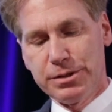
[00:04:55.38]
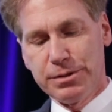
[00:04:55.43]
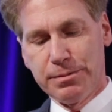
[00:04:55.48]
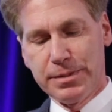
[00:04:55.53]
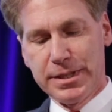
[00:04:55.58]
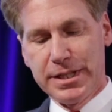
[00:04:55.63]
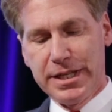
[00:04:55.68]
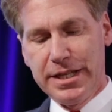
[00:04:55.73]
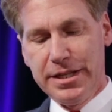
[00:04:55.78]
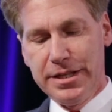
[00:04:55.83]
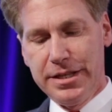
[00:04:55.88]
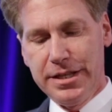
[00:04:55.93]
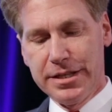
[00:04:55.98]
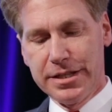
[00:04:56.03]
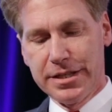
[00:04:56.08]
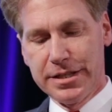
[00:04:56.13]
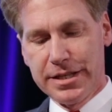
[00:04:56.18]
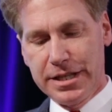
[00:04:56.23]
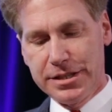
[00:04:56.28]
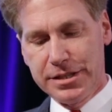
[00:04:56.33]
from an
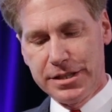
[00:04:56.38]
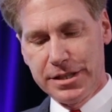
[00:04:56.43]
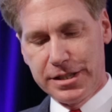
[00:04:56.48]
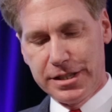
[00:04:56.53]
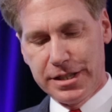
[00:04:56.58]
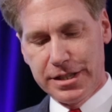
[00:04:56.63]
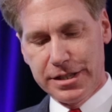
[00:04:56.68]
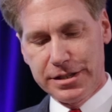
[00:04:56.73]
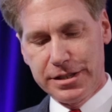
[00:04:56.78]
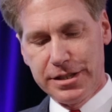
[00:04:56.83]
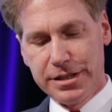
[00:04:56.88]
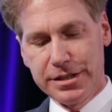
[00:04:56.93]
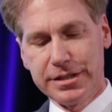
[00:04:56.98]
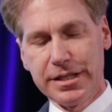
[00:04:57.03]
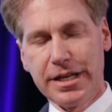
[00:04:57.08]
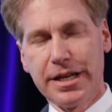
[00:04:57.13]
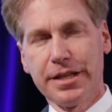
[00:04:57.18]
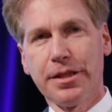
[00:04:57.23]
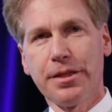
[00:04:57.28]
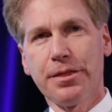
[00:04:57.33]
Indian anesthetist. He
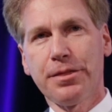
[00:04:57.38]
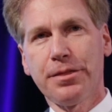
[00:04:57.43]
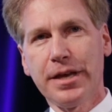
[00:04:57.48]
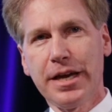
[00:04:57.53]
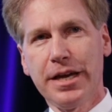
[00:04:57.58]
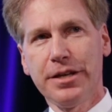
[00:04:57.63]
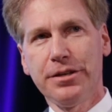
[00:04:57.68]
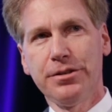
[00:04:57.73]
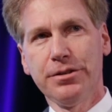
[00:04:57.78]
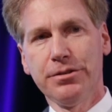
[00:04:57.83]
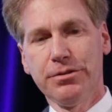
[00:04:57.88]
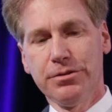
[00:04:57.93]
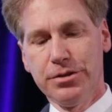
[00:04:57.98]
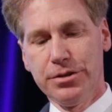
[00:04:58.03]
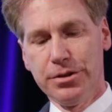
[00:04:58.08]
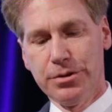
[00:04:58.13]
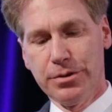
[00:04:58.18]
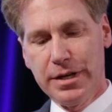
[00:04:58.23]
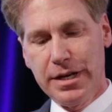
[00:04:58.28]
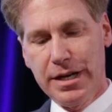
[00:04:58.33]
said, "thank
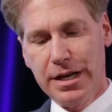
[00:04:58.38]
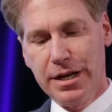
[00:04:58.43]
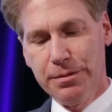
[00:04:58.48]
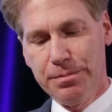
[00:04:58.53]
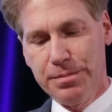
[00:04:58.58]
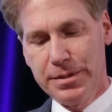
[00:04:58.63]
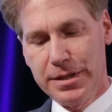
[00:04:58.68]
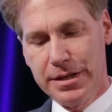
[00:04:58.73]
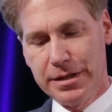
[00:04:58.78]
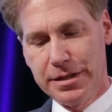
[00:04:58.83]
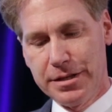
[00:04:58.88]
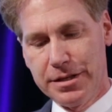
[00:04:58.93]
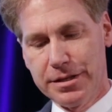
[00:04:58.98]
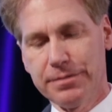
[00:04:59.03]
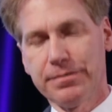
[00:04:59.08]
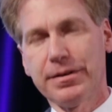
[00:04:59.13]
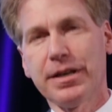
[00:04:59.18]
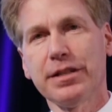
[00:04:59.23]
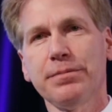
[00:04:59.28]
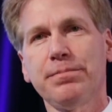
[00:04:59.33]
you, you are helping the
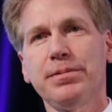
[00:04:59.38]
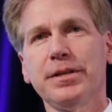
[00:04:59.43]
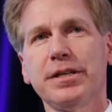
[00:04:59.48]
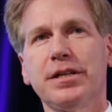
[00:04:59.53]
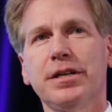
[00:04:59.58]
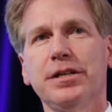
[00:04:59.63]
developing